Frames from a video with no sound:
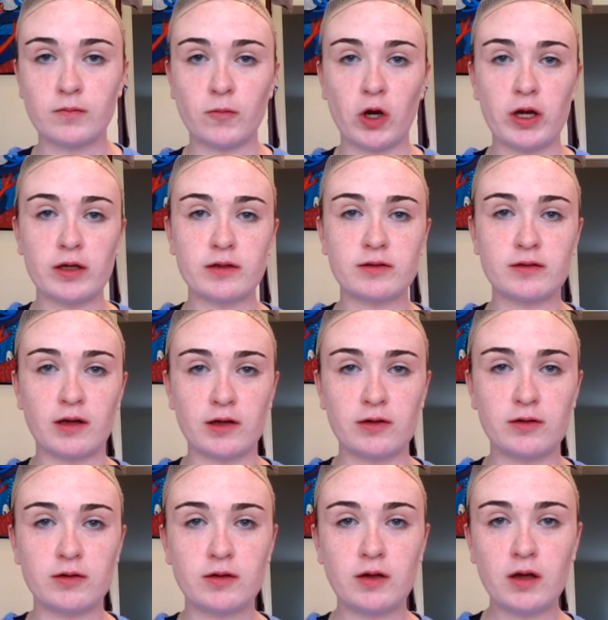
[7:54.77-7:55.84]
Right, subtle.
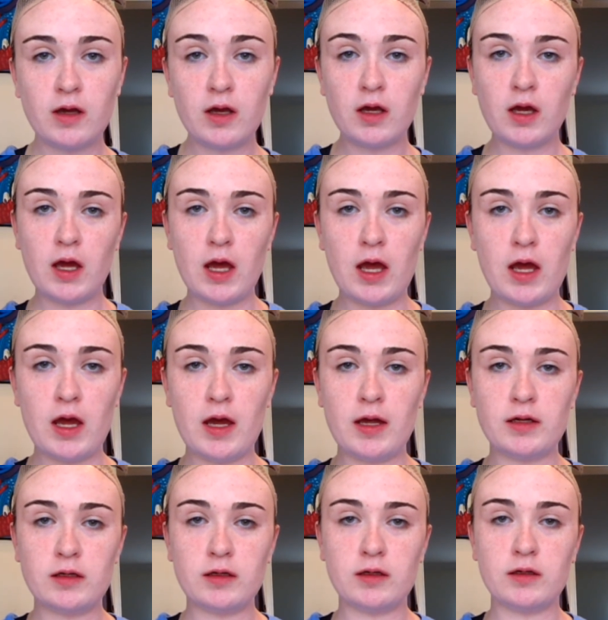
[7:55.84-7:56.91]

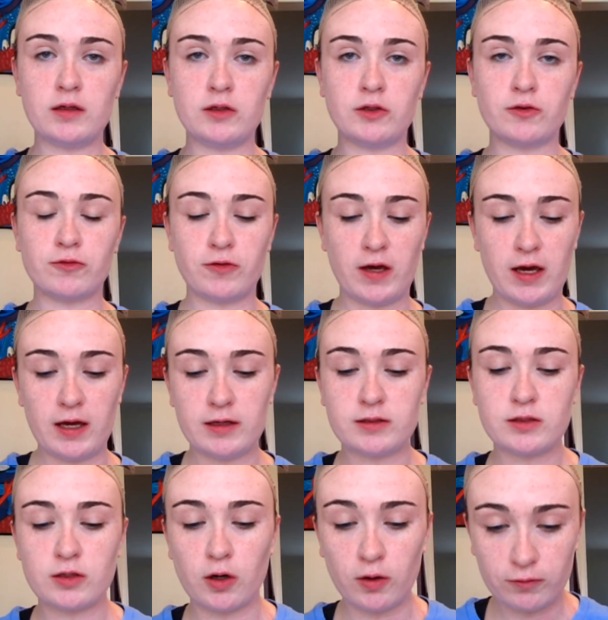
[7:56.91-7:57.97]
And your
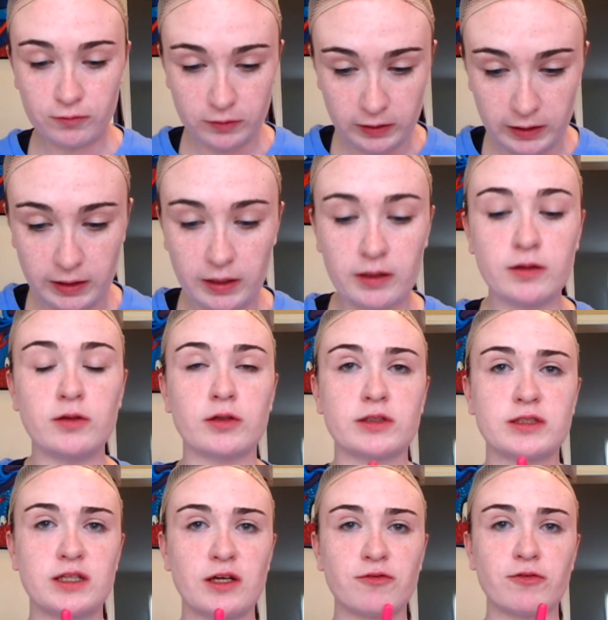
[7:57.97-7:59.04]
face hopefully
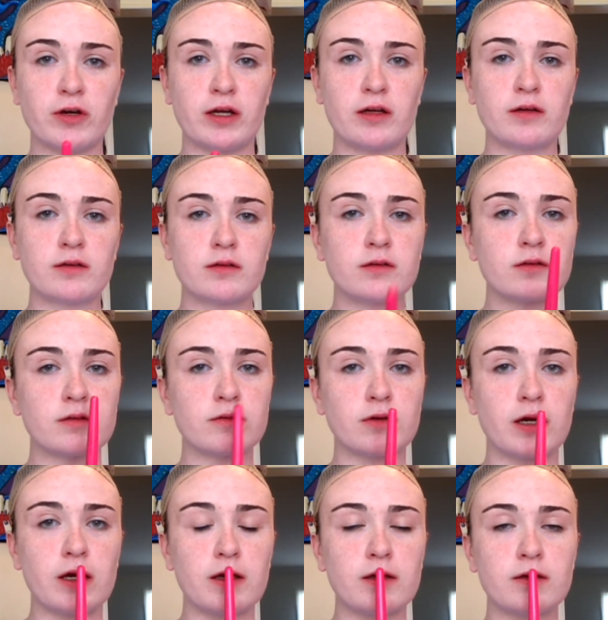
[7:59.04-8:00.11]
looks different,
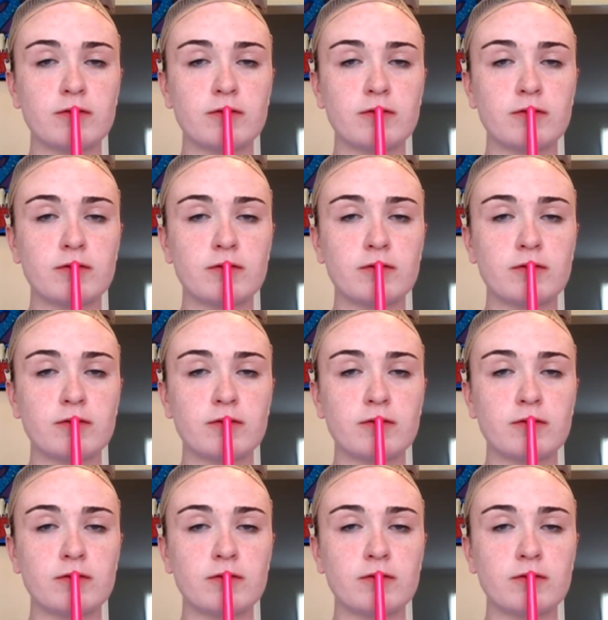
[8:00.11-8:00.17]
right?